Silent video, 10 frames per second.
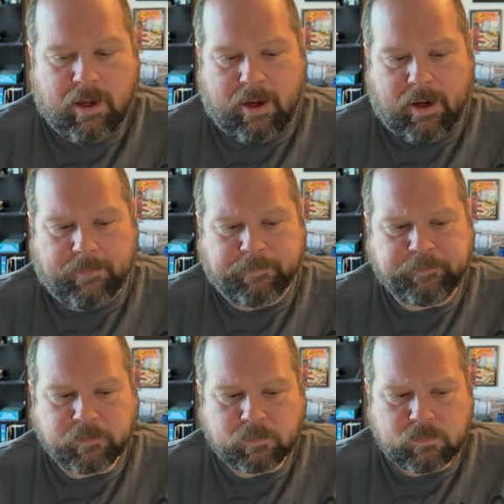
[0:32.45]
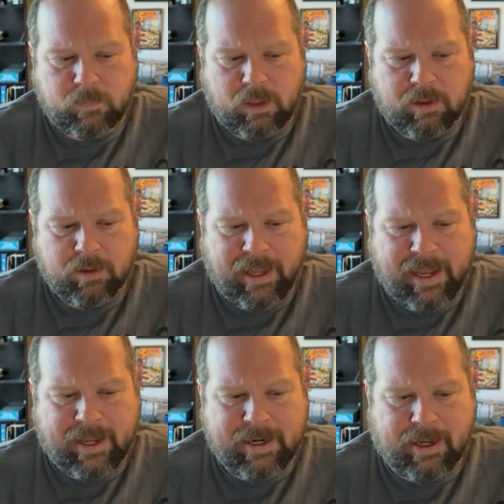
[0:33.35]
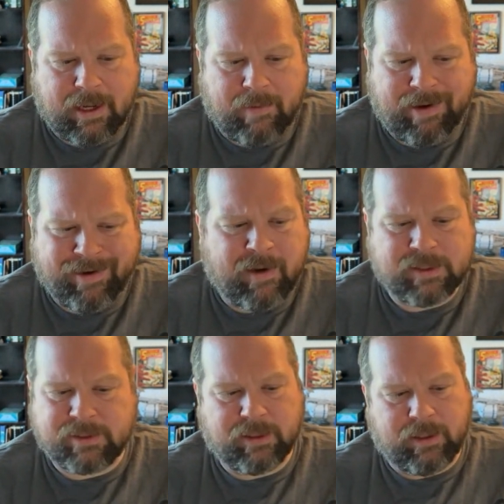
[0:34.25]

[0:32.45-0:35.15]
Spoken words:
And it's